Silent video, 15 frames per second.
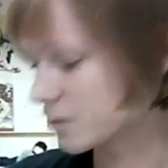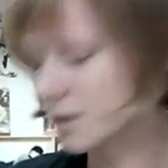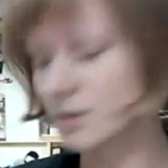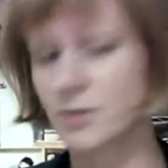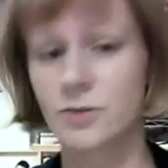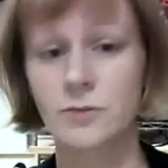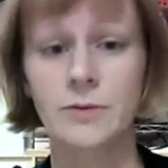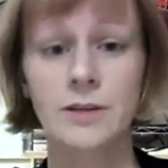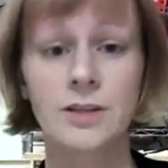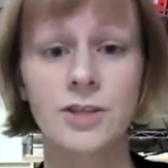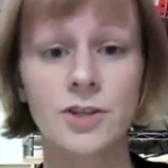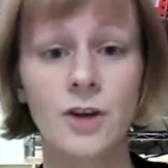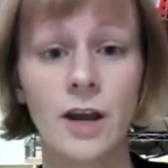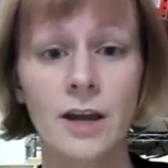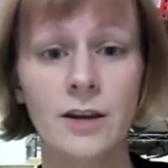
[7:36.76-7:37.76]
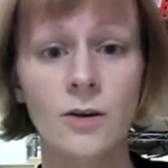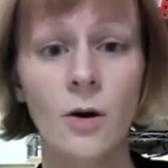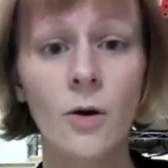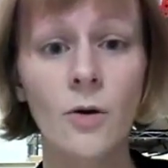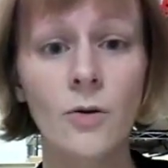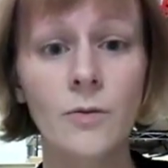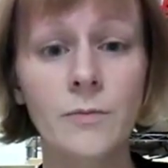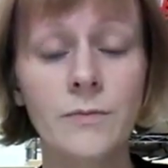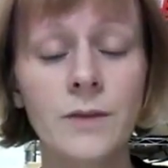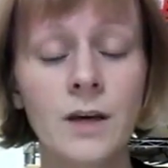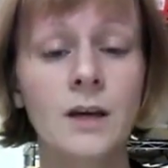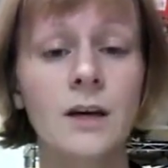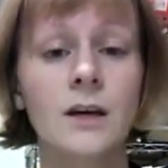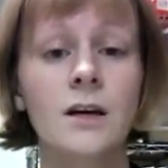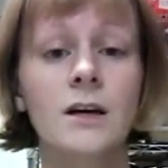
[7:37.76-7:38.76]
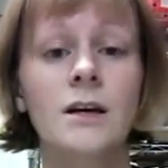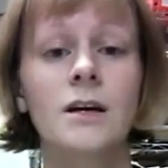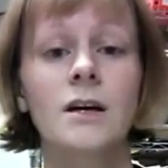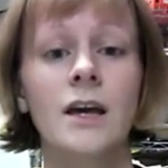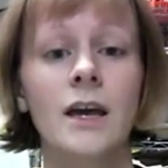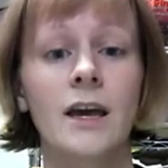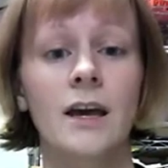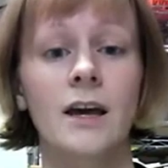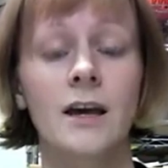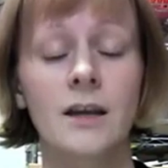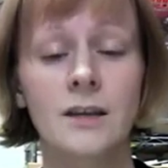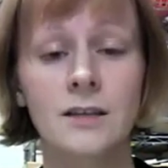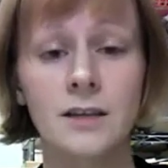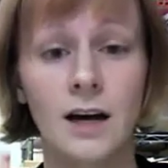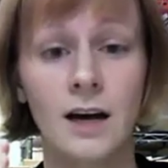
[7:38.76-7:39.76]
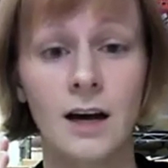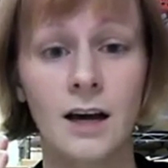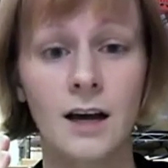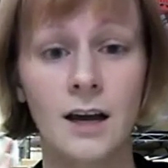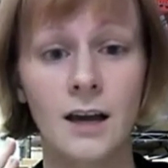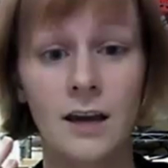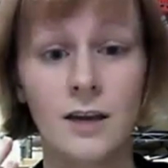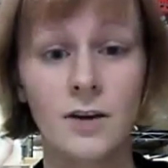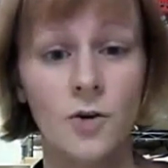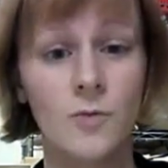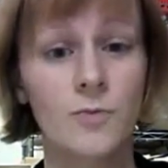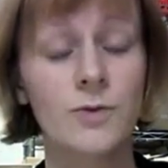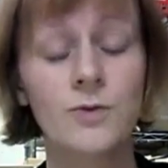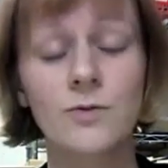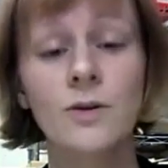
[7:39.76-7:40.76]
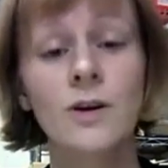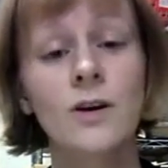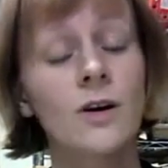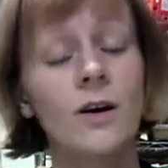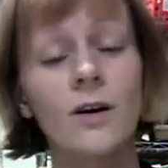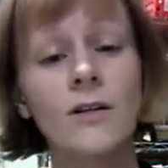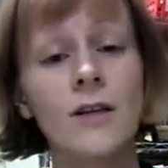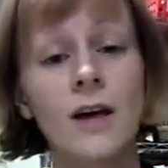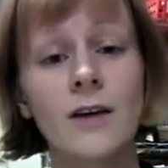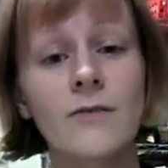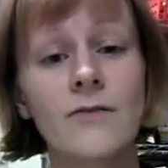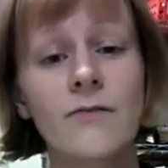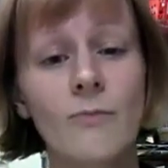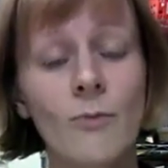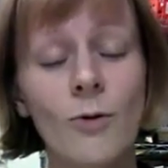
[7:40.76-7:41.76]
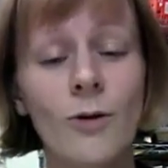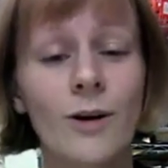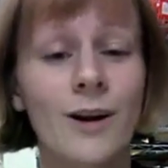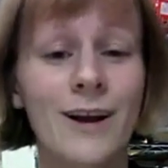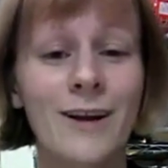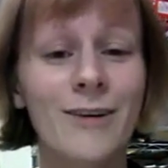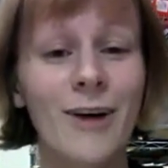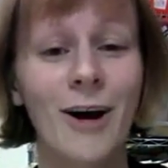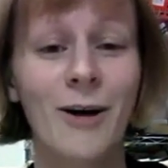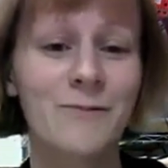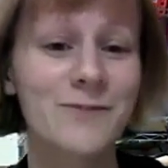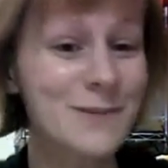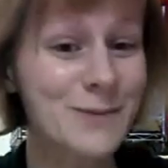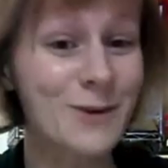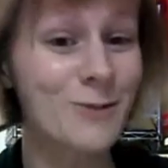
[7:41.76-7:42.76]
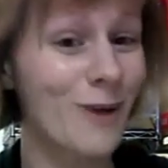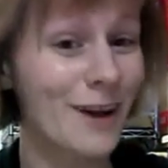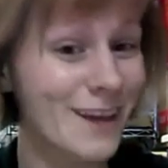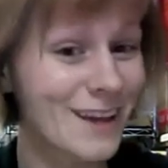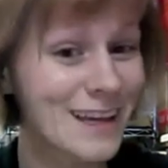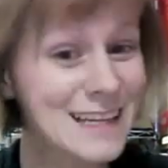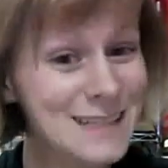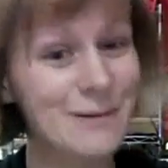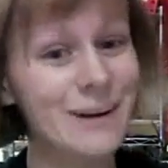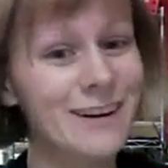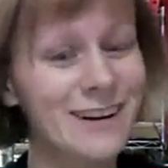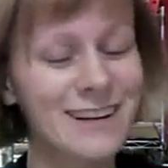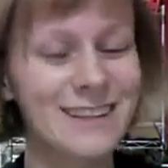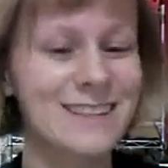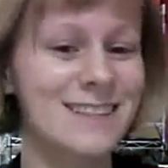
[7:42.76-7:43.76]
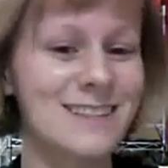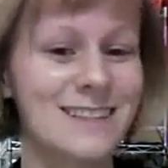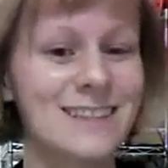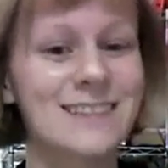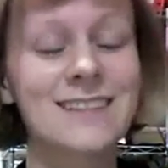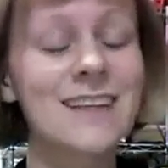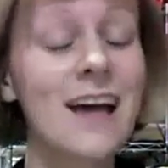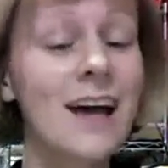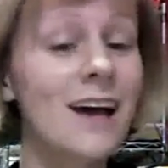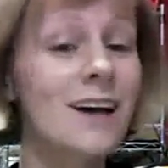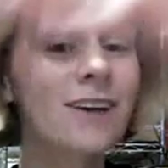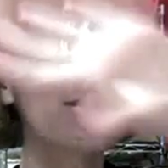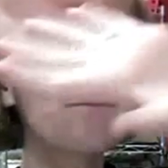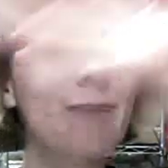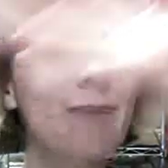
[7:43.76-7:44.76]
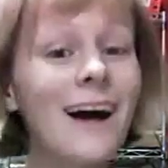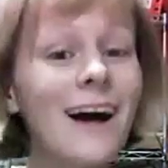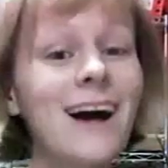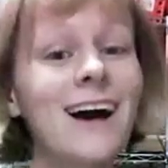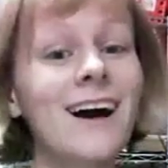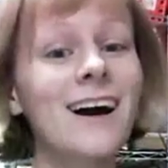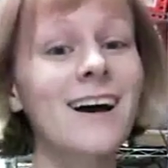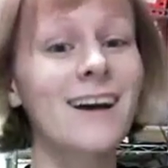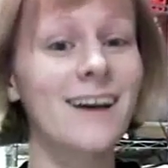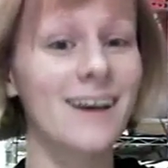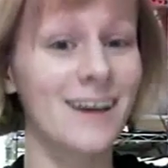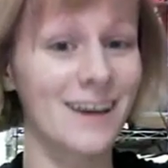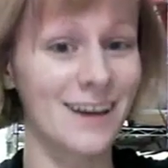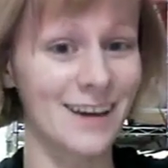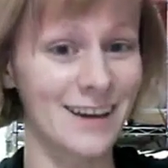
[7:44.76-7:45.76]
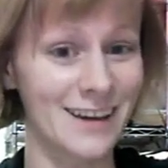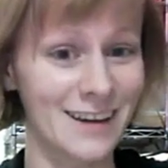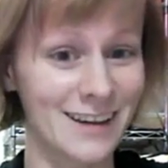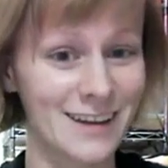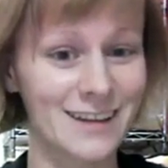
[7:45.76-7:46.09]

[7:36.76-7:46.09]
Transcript: So please try it at home, and I hope you all have more comfortable walking experiences. Goodbye!